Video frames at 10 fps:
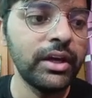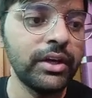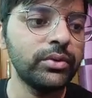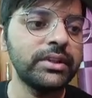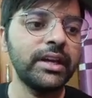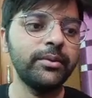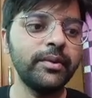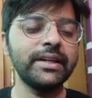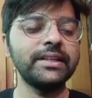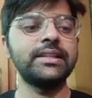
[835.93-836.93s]
So there will be a
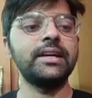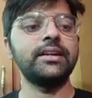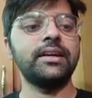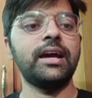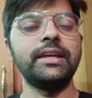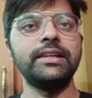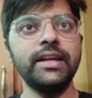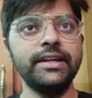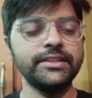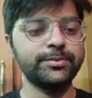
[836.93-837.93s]
case that either it is